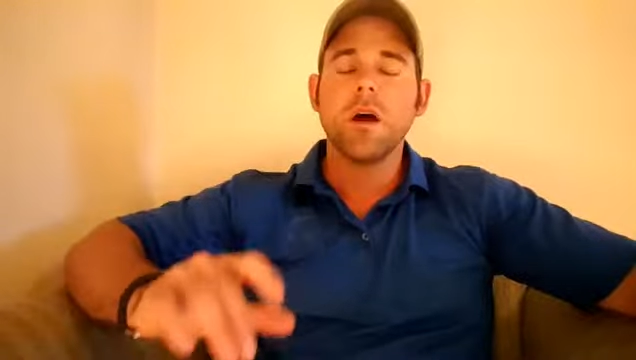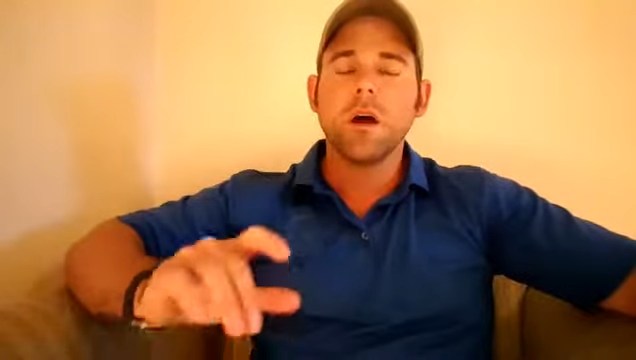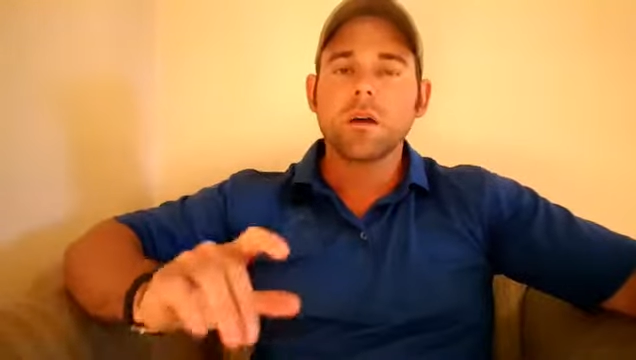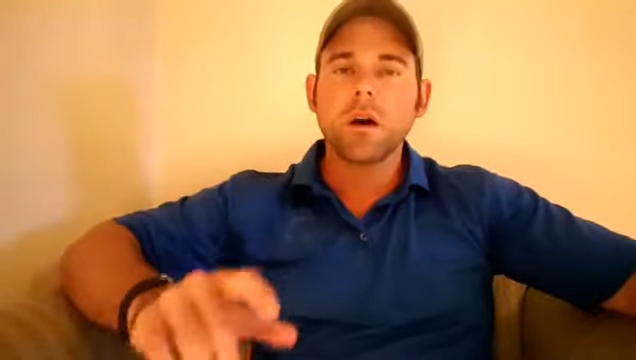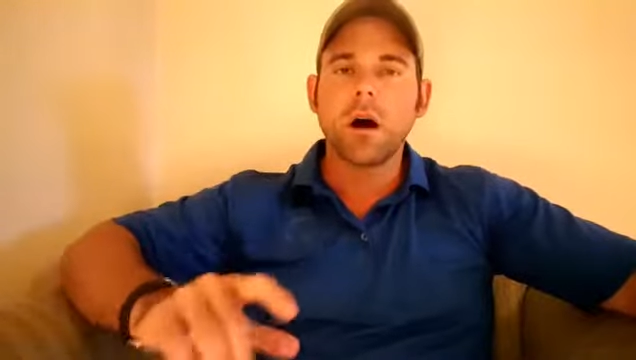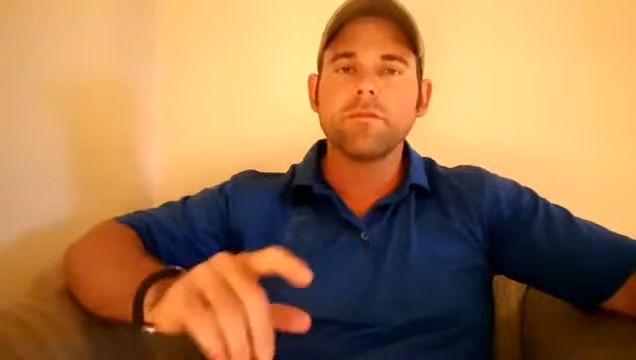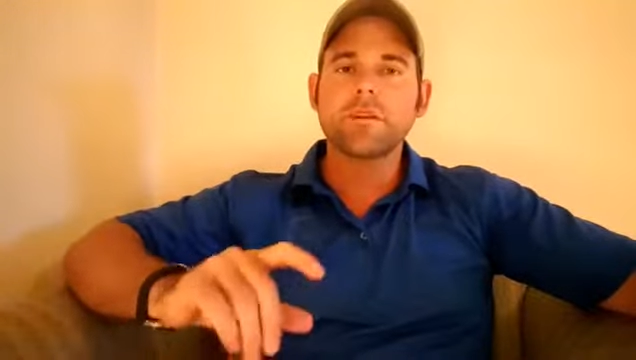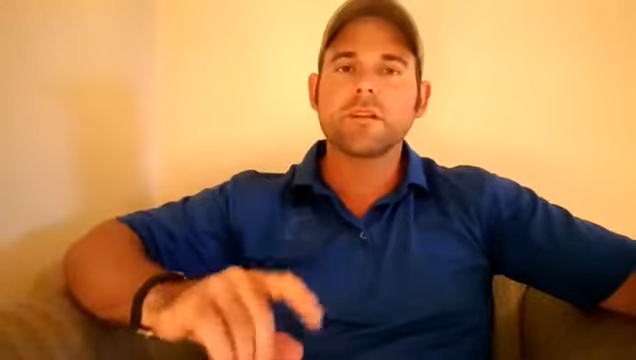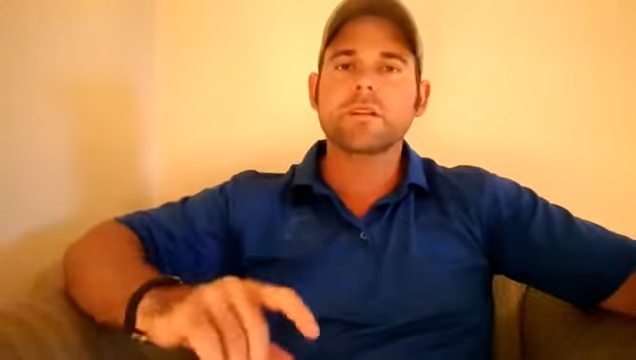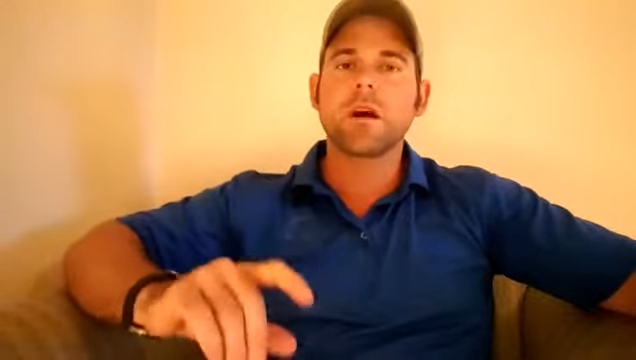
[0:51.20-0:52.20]

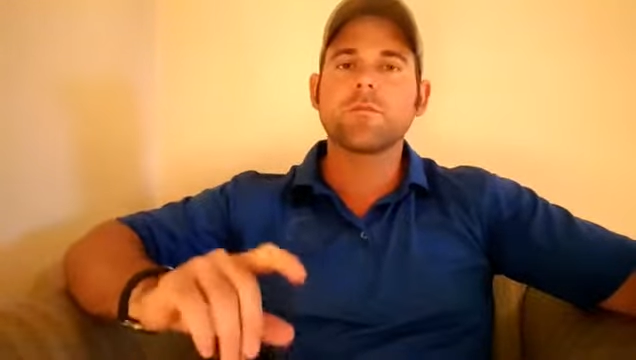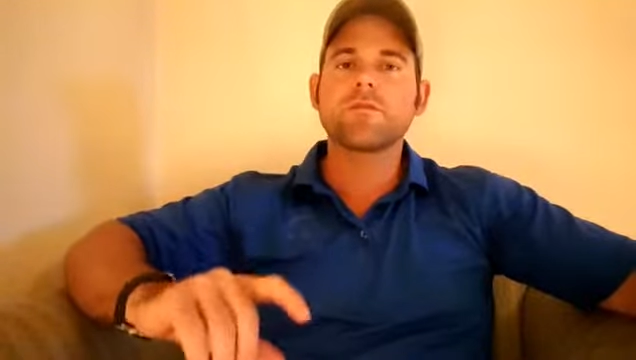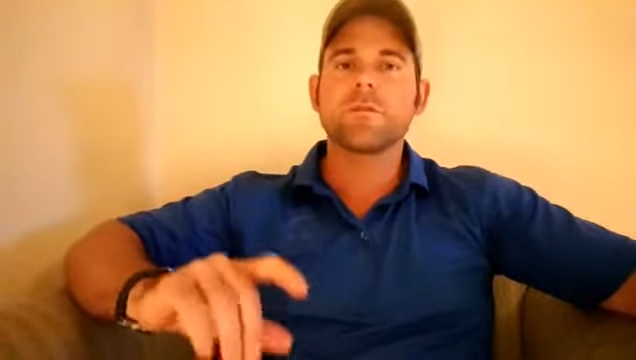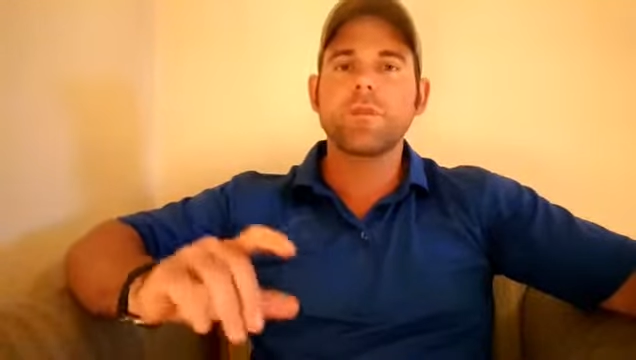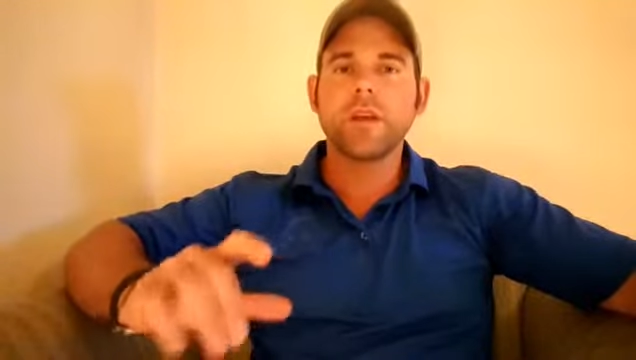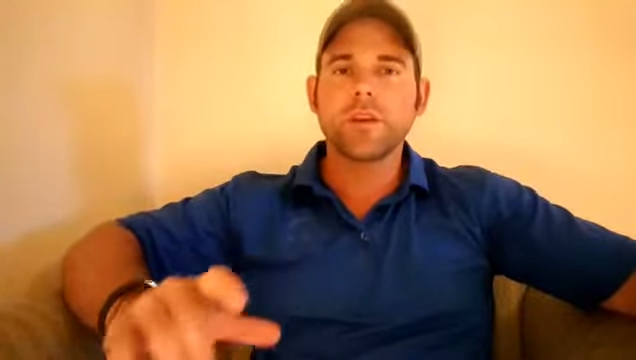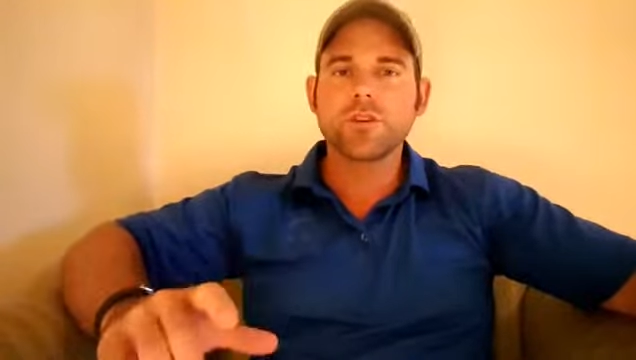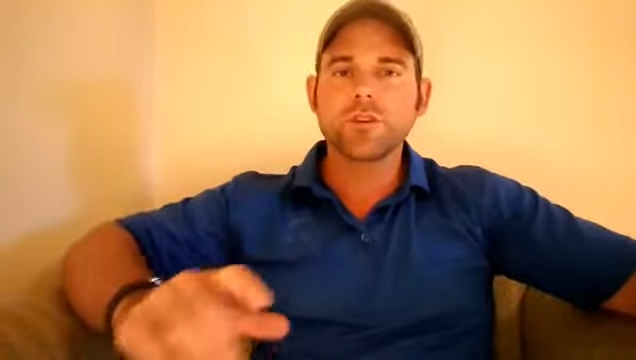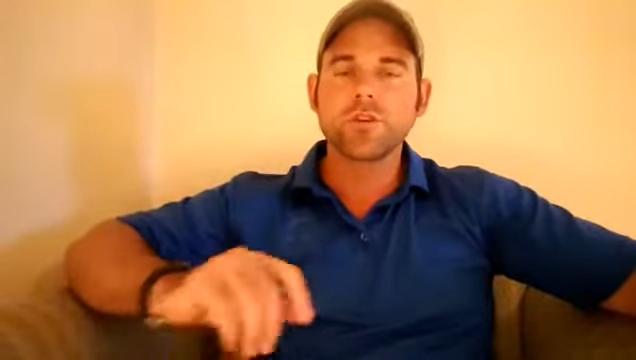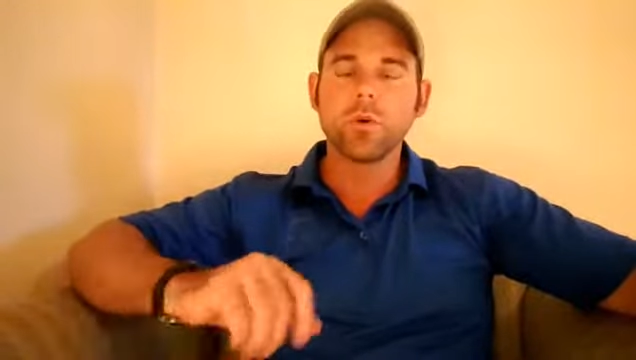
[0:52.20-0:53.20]
Confidence comes from being
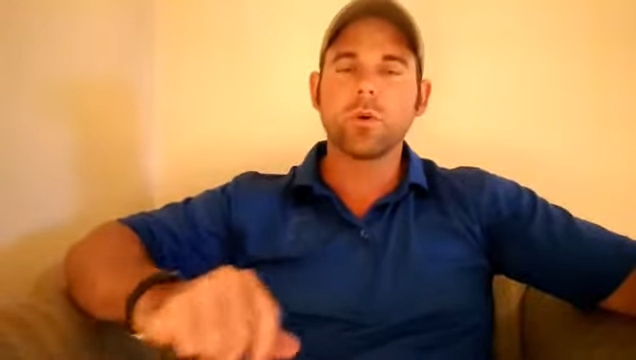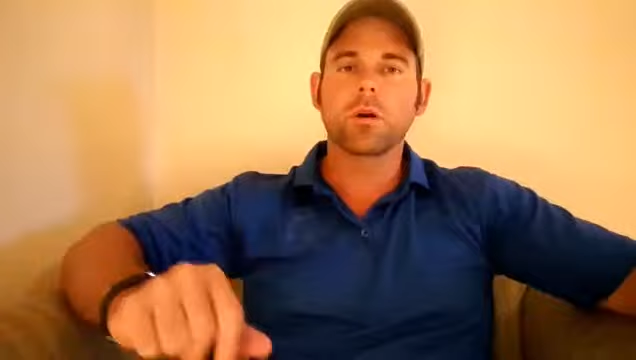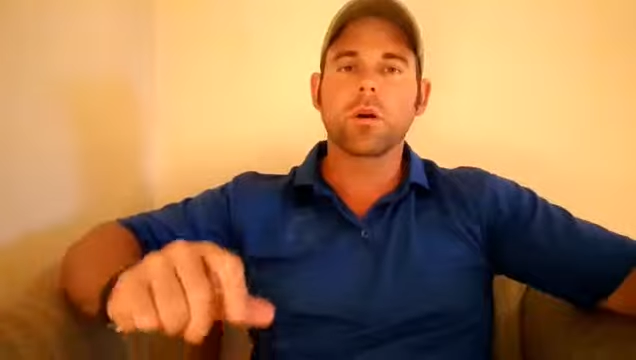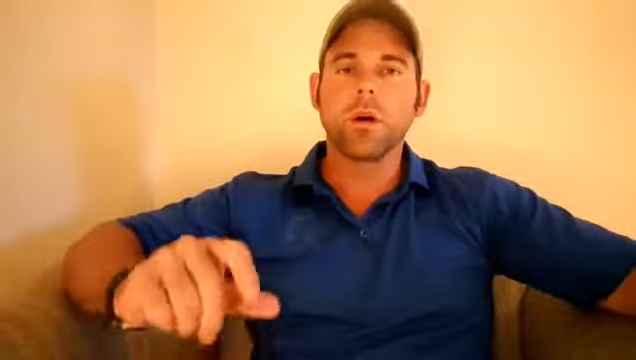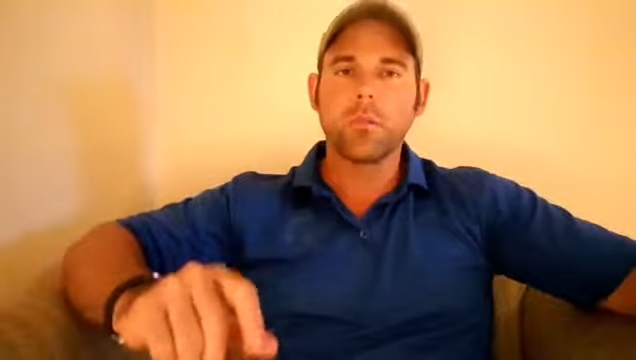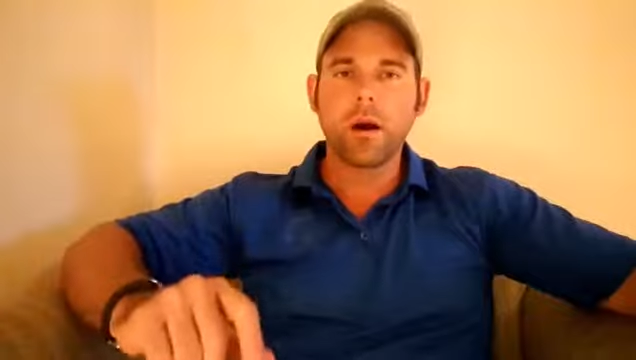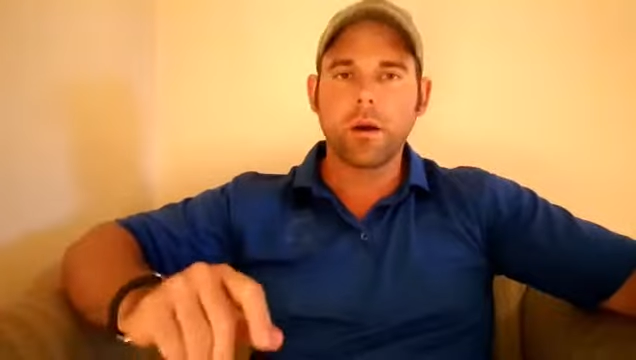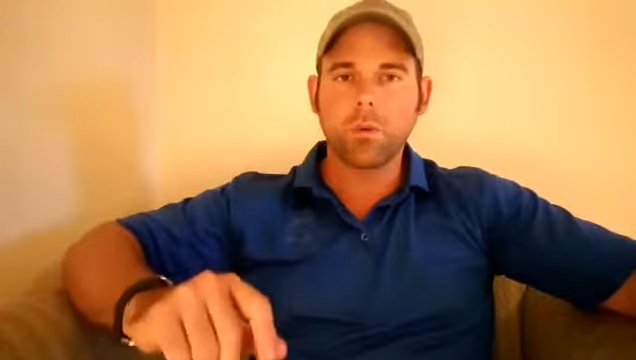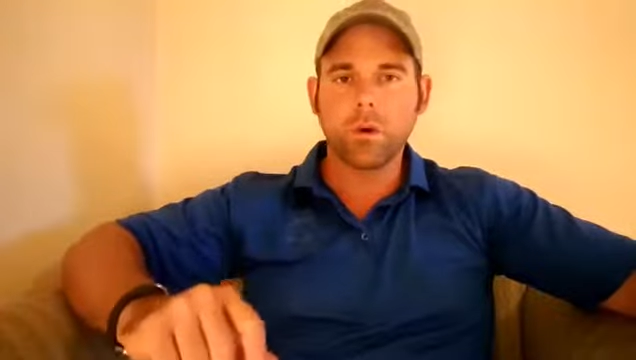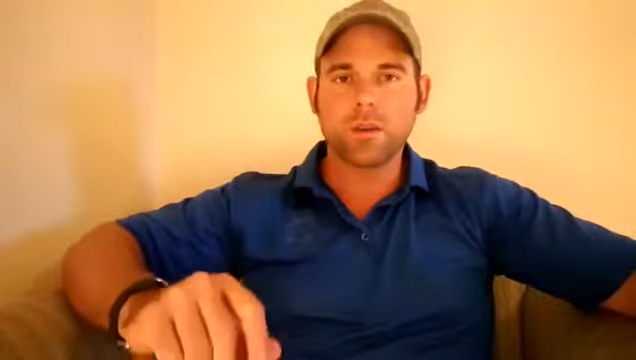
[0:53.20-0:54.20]
sure
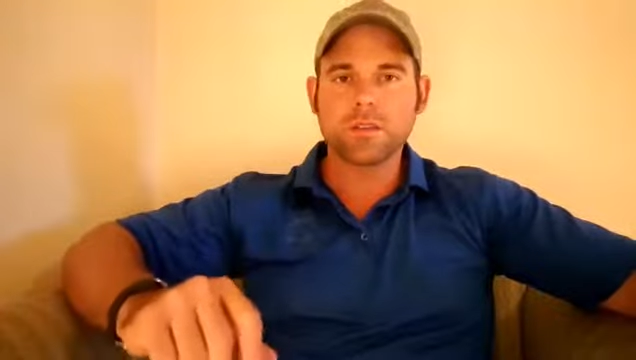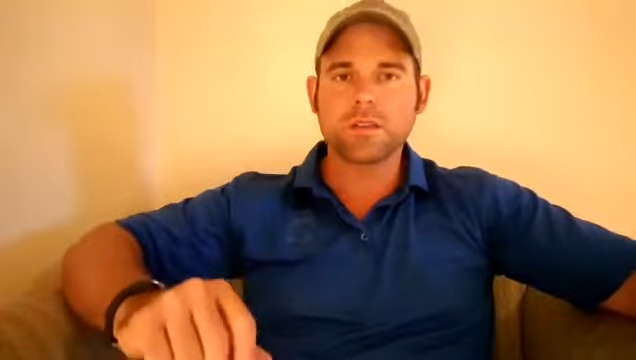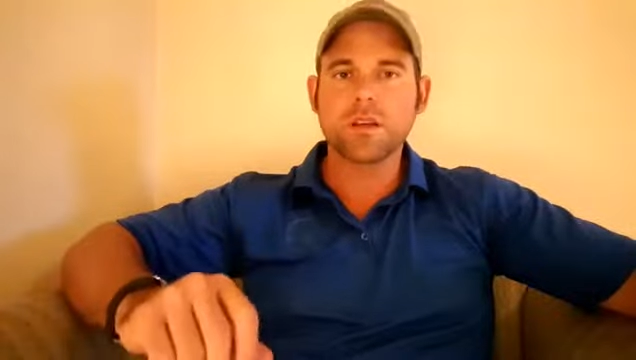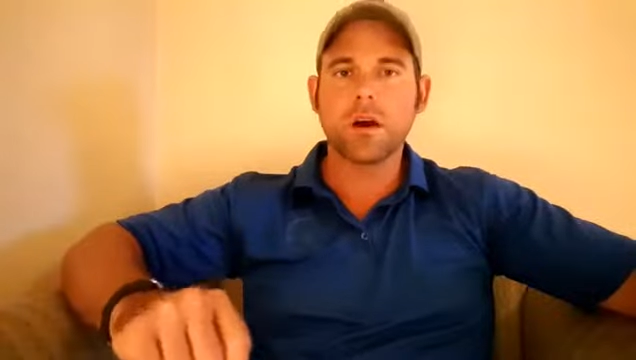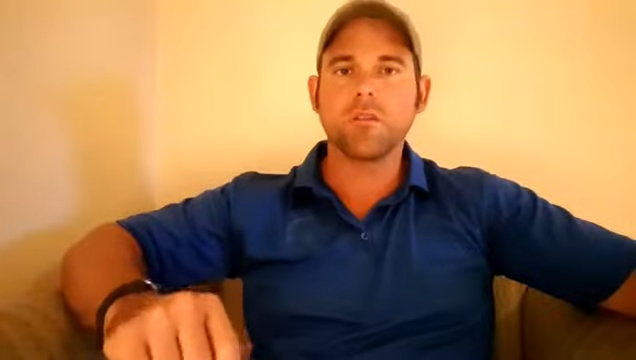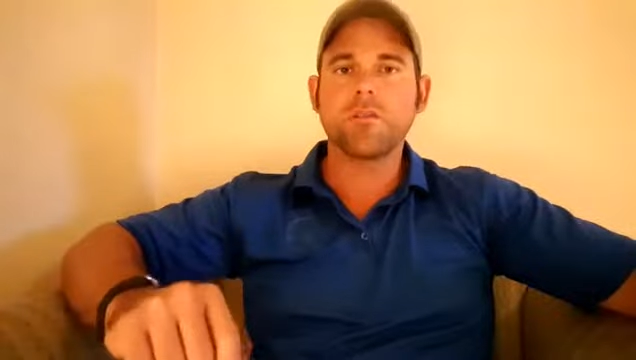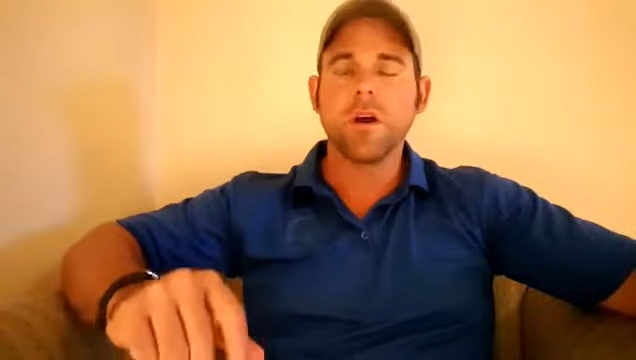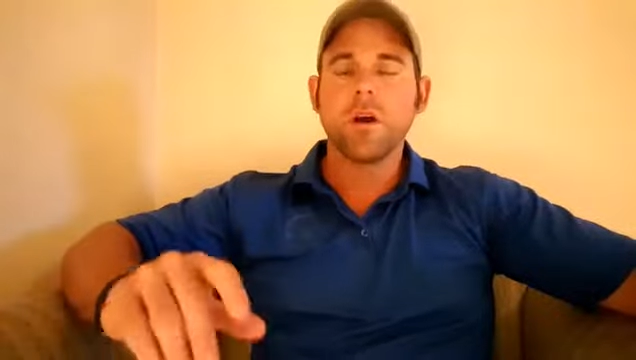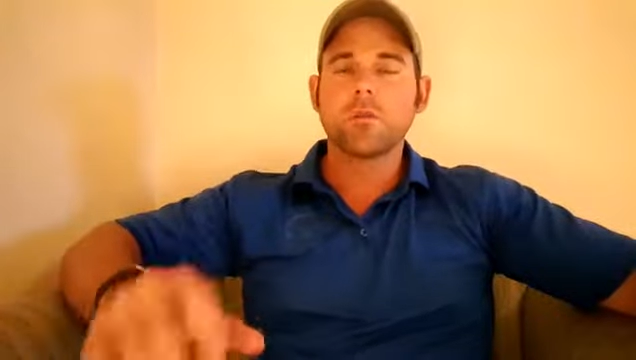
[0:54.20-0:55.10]
about oneself